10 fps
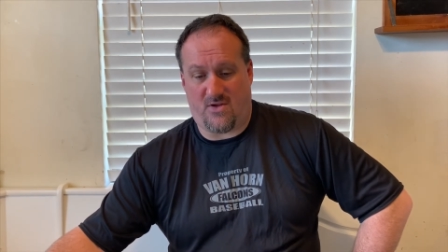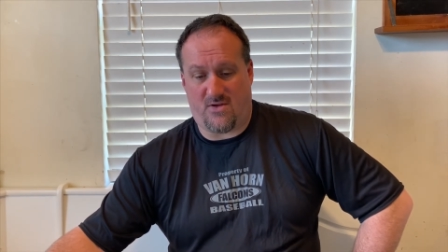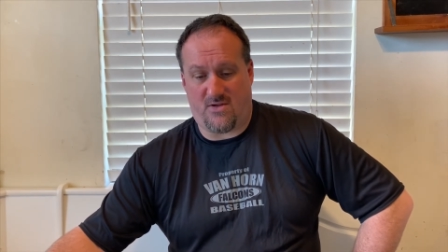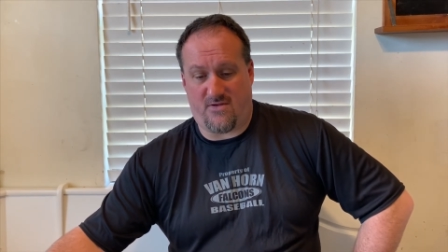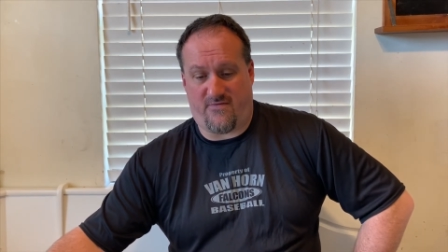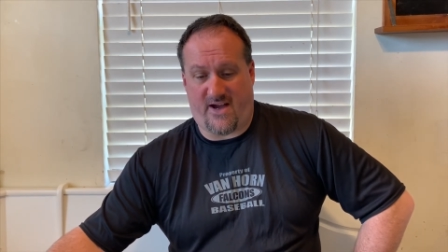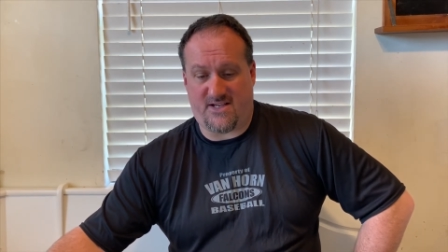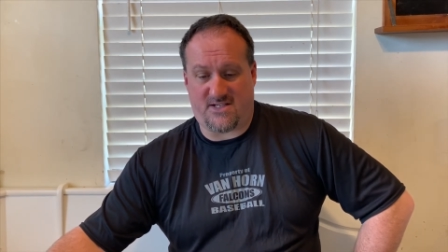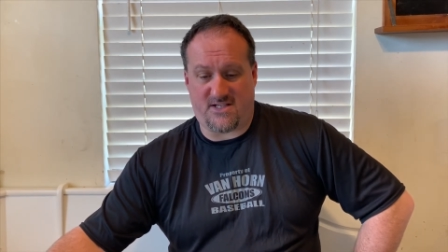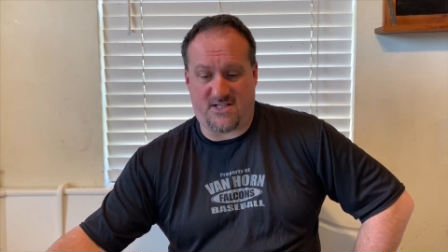
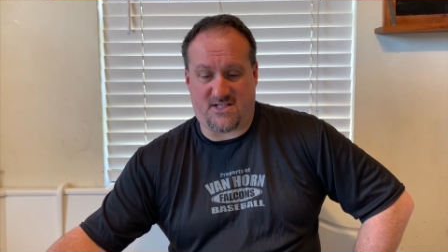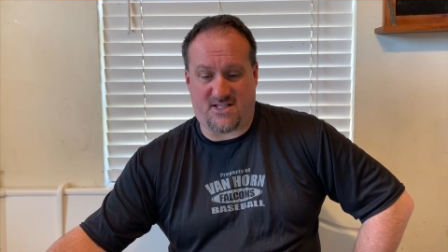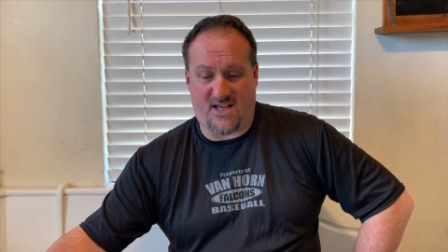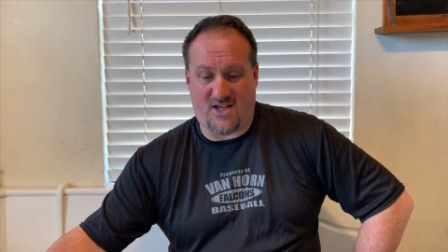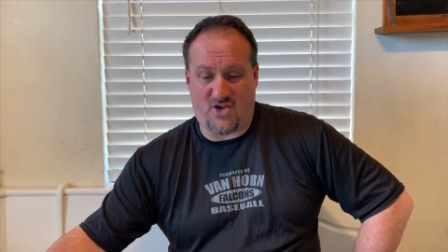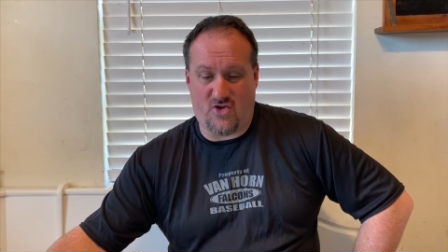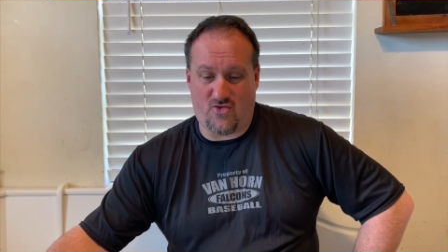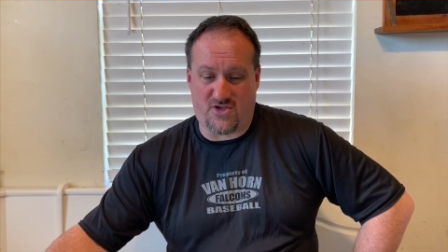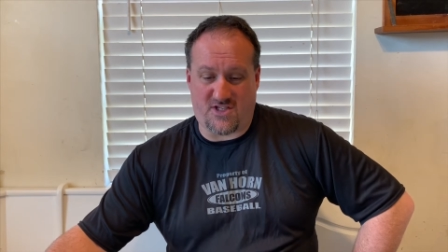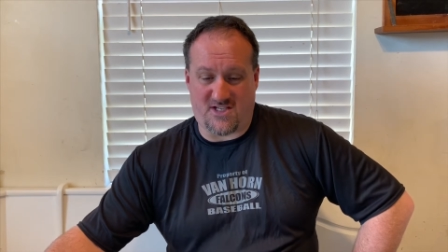Devices that
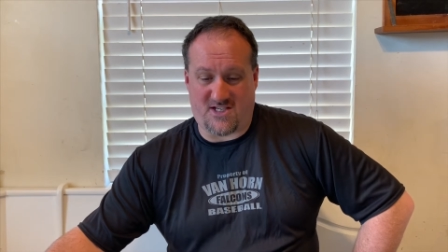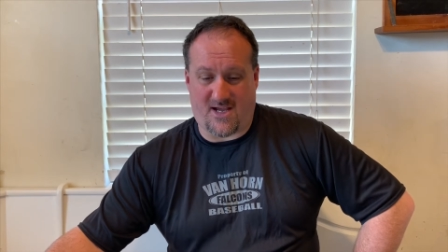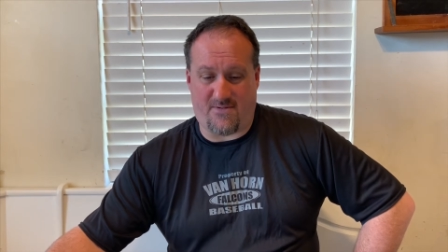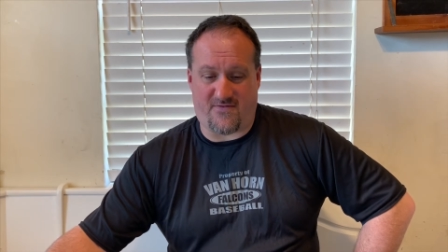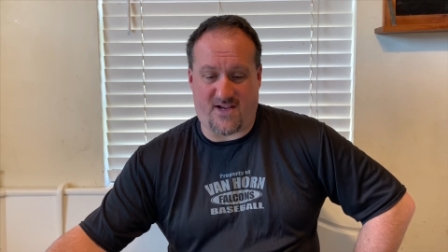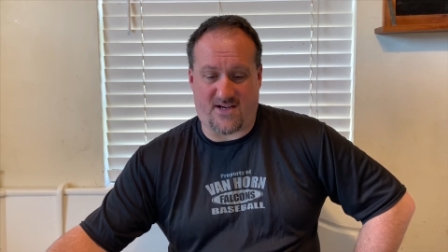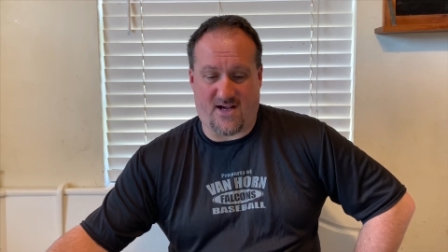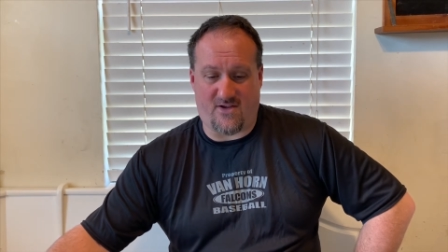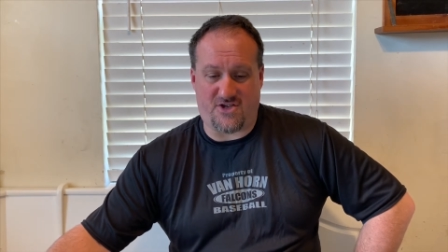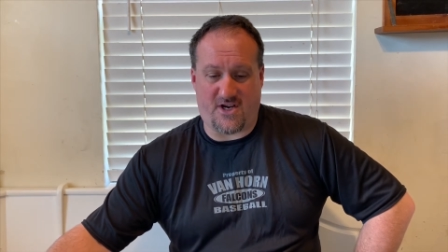use this type of
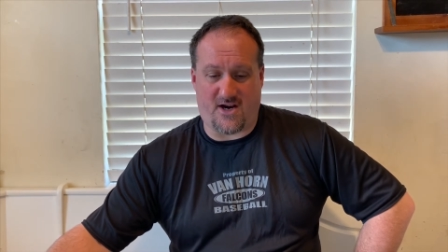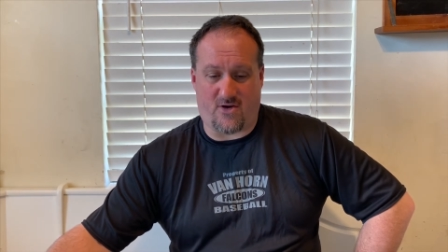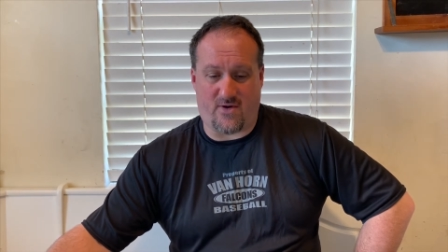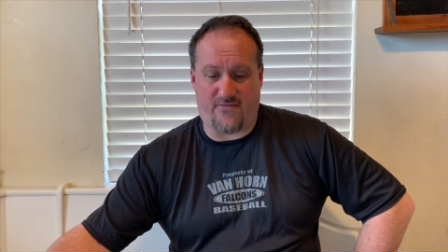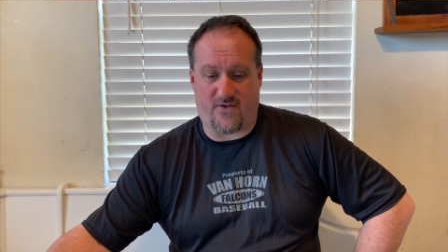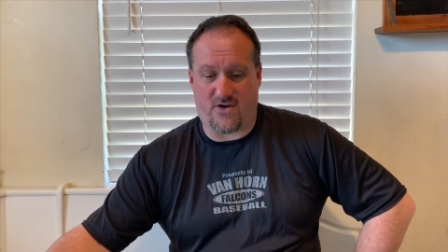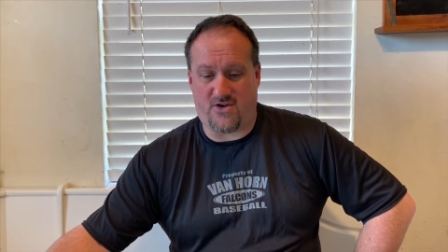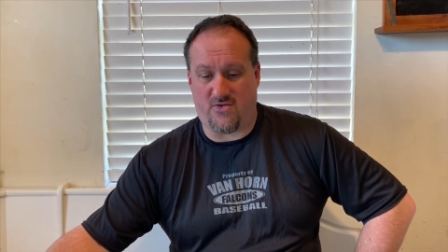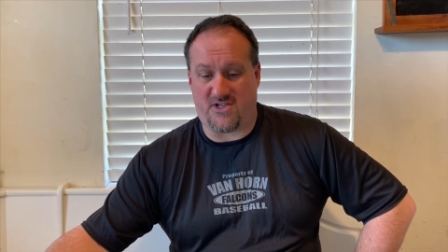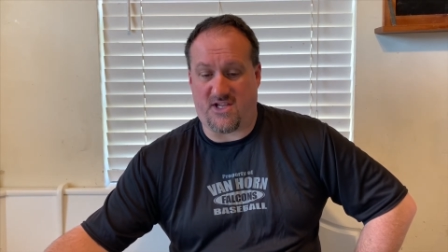technology are referred
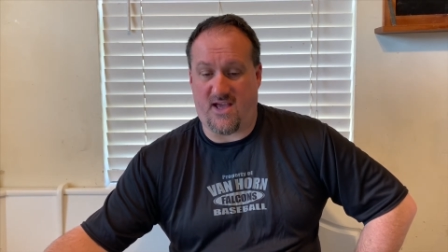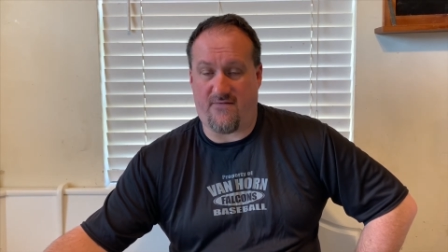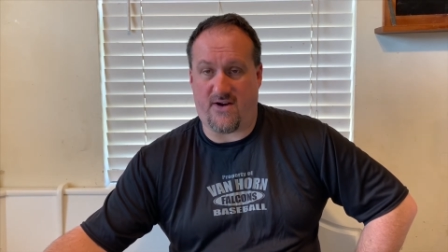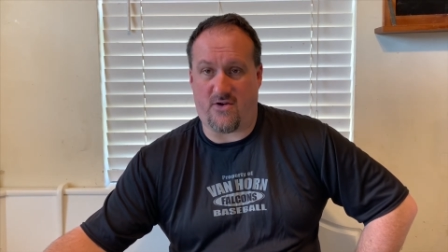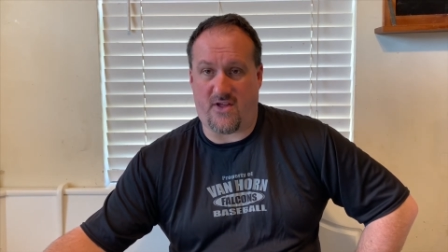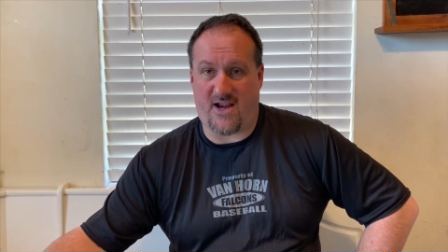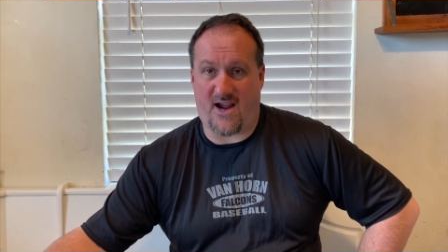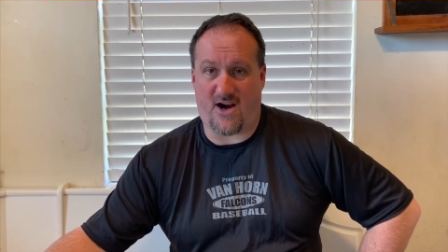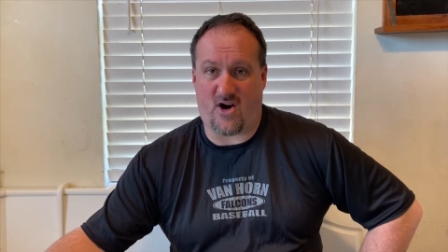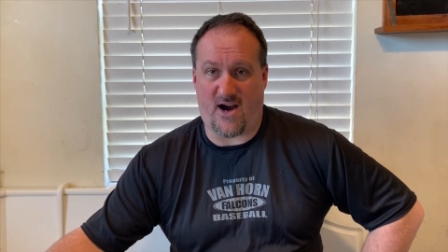to as heavier than
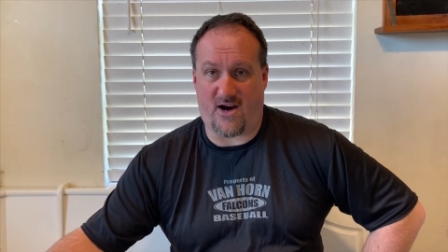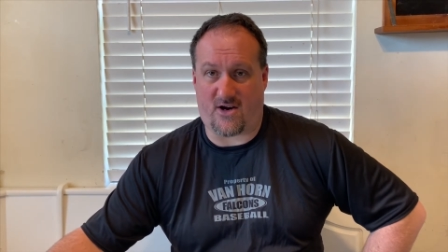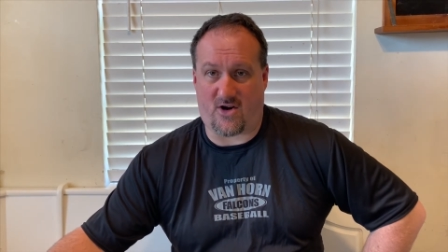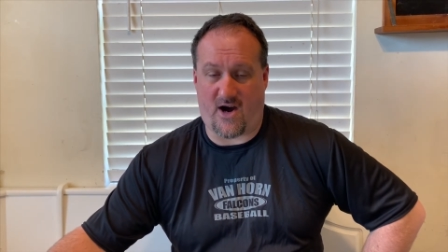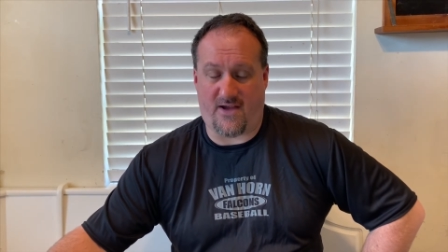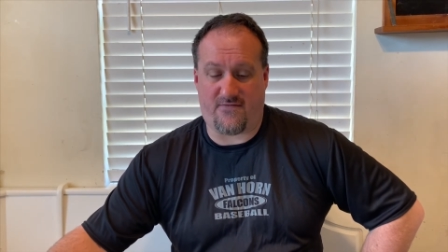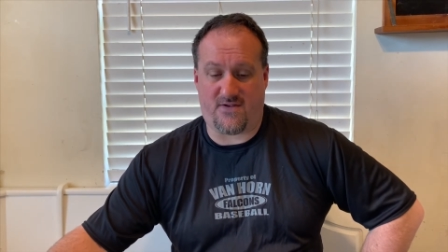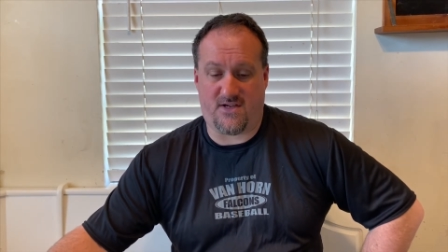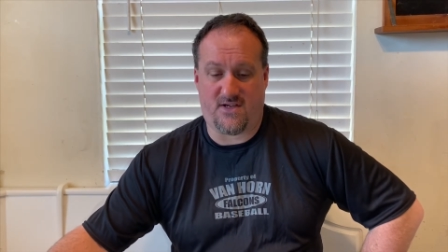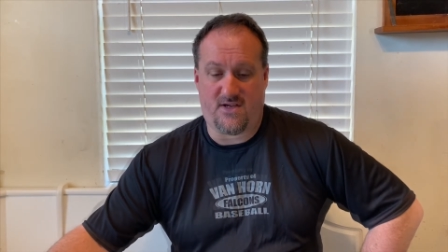air aircraft.